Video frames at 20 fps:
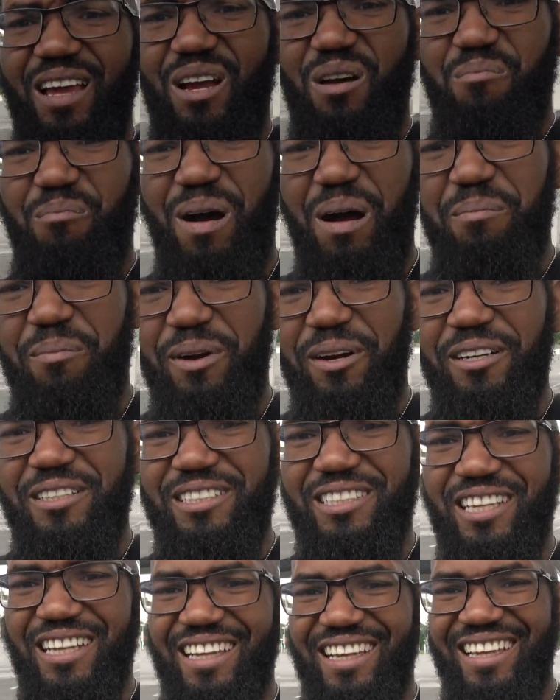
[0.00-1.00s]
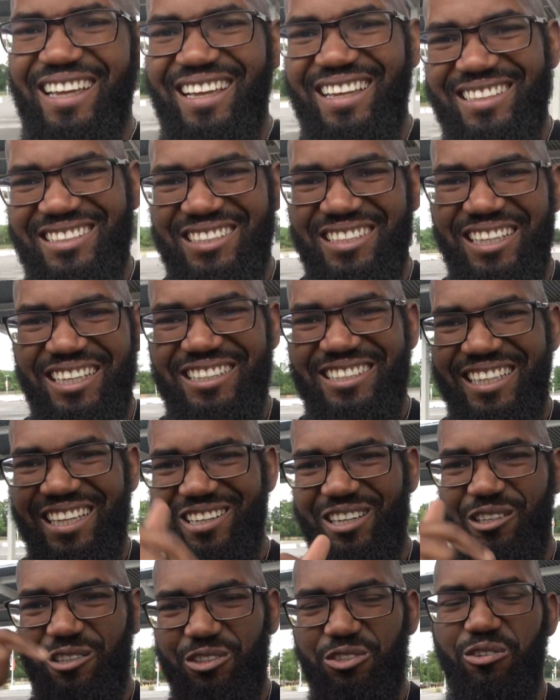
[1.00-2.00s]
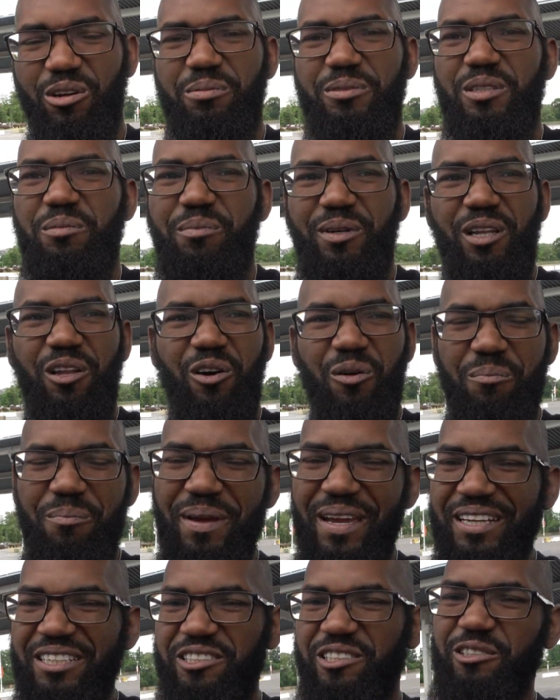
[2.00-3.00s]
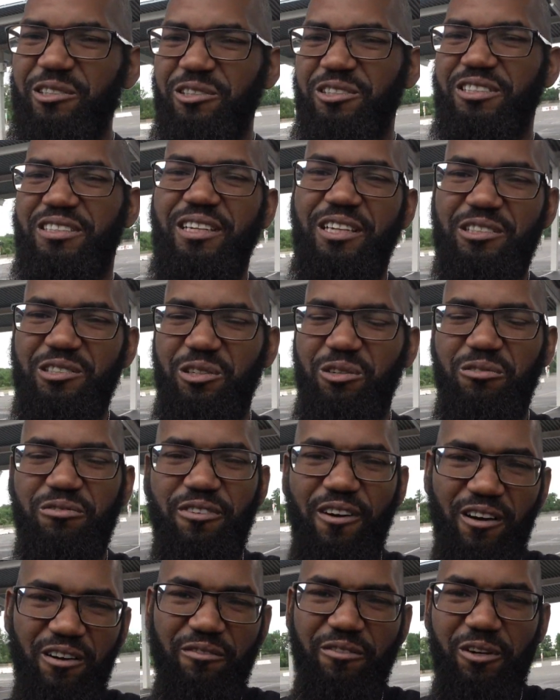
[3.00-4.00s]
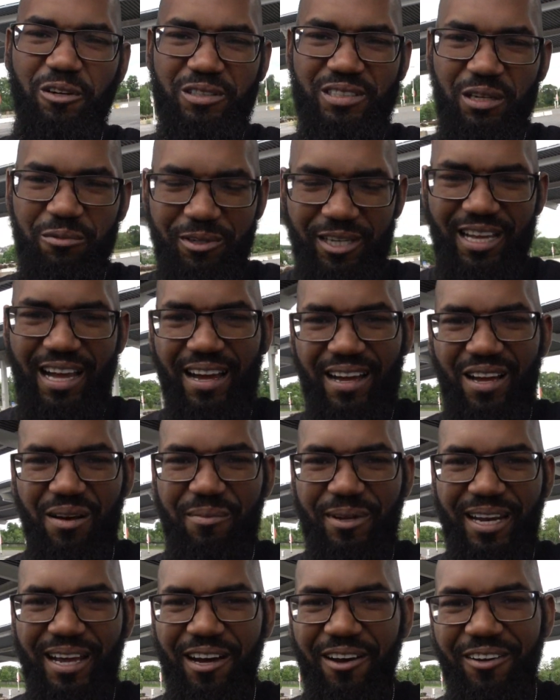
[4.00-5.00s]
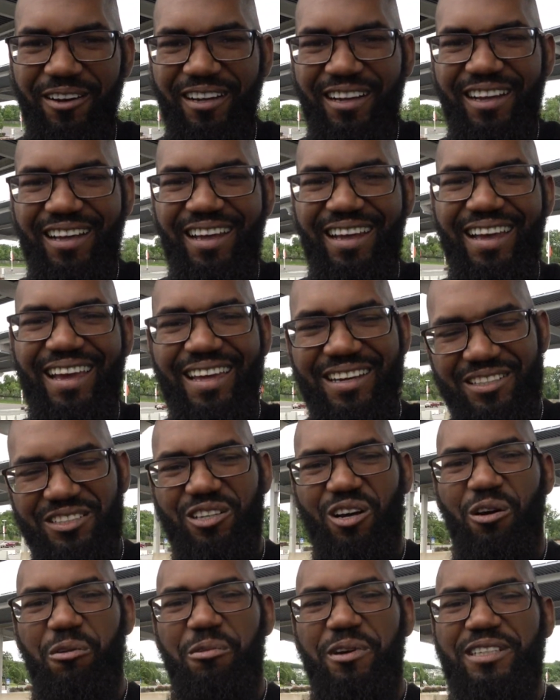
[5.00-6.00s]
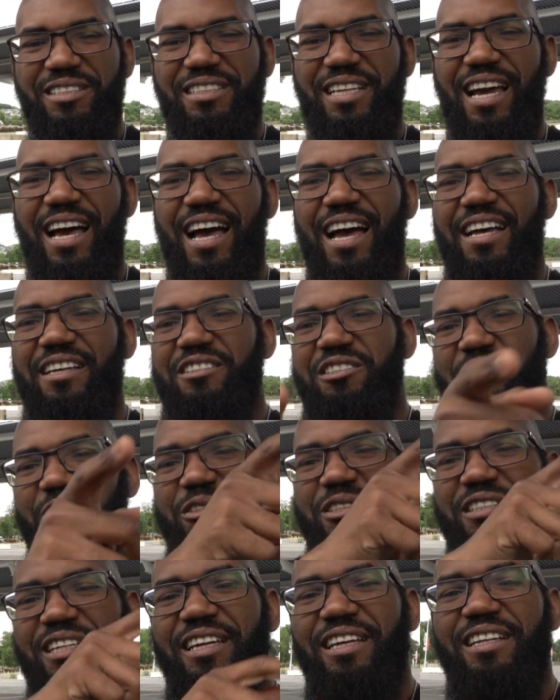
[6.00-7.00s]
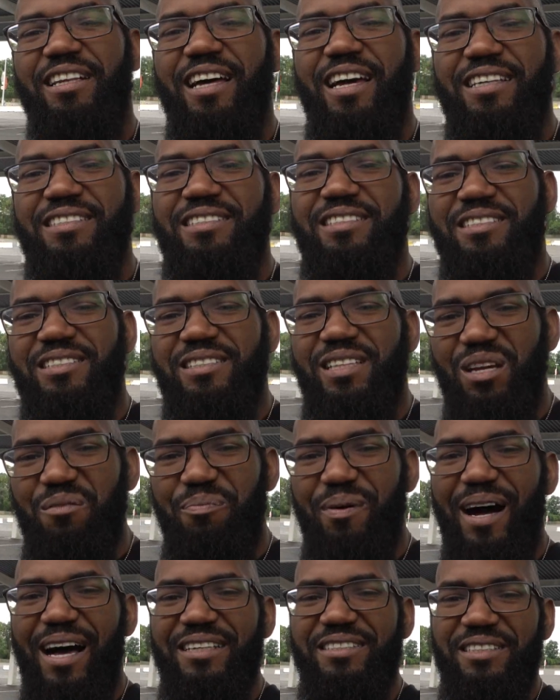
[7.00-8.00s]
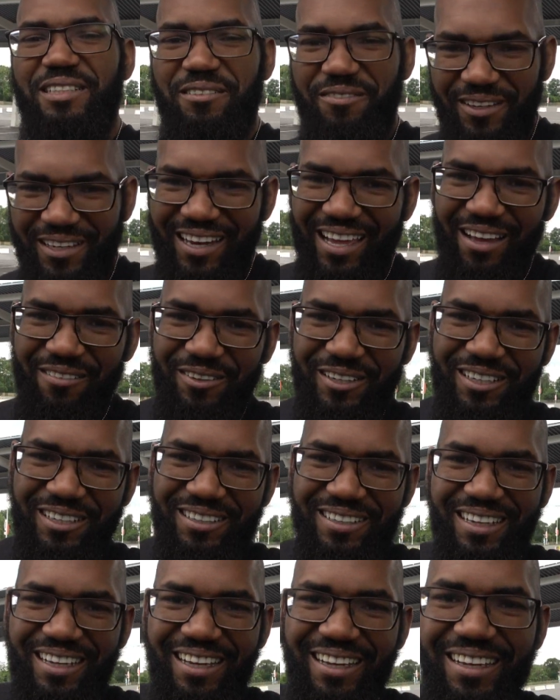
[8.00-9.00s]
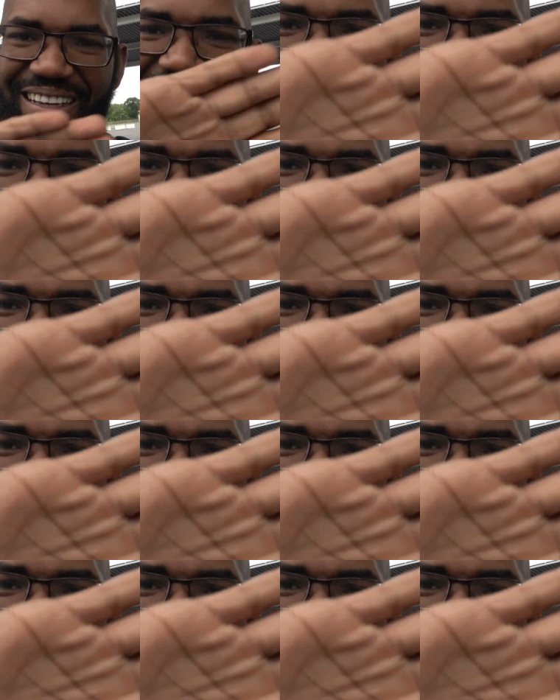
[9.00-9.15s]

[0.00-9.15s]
My merch is linked in the description below. Make sure you stay tuned for all the videos that we got coming out. And as always, guys, you stay classy, stay positive, and have a good day.